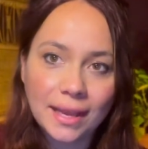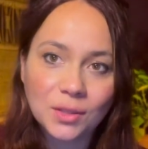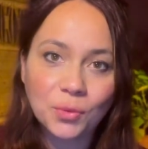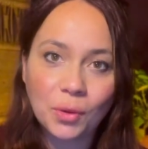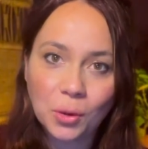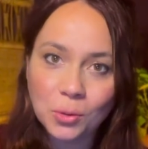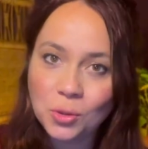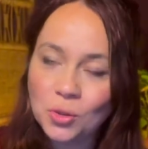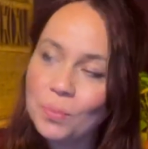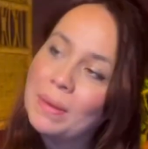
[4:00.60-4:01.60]
has
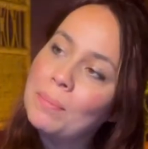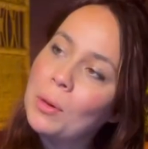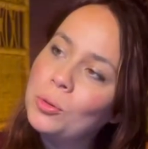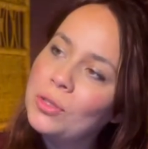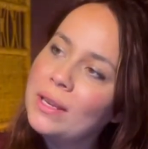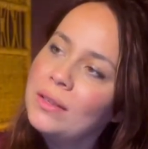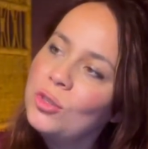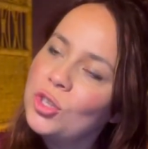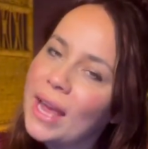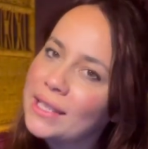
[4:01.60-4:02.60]
rose, mimosa,
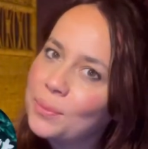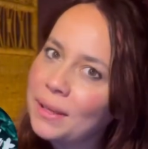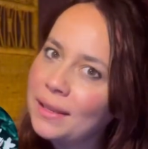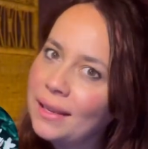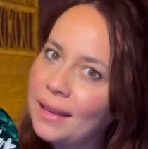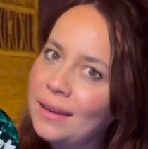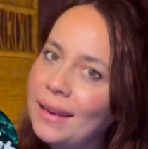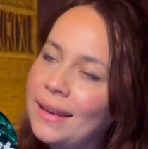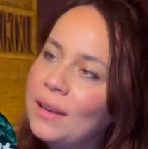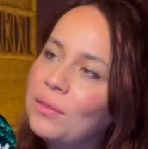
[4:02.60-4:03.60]
jasmine, and
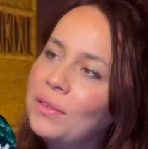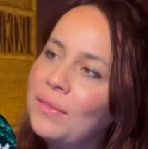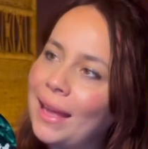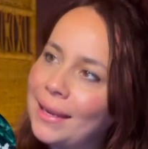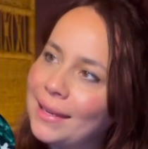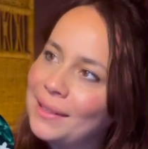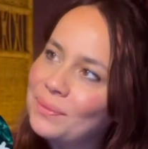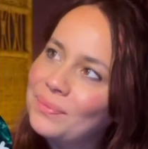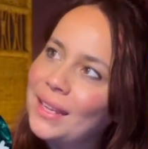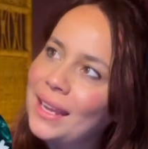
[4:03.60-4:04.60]
lily of the valley,
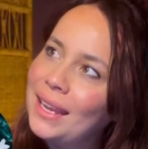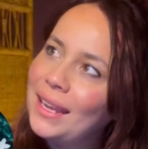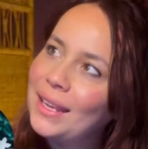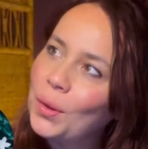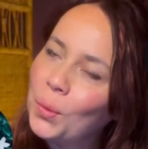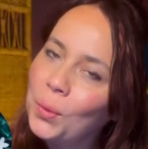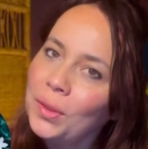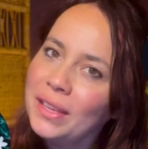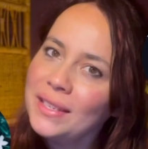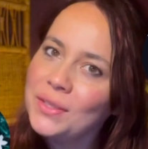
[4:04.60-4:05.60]
and all
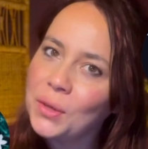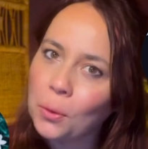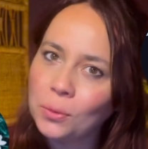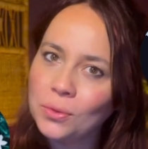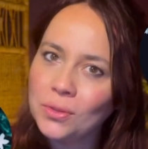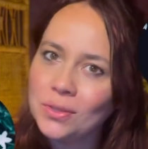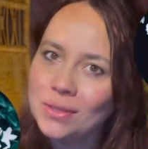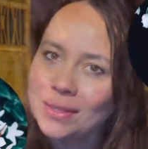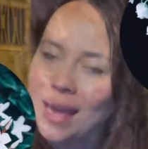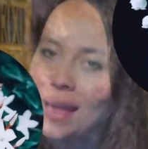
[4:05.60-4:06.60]
these
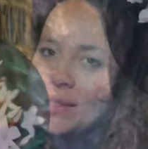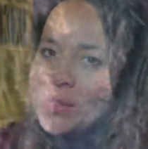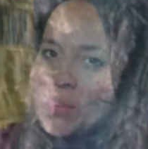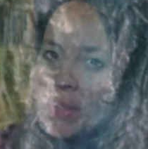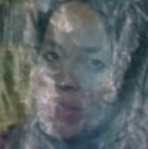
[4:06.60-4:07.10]
notes dance with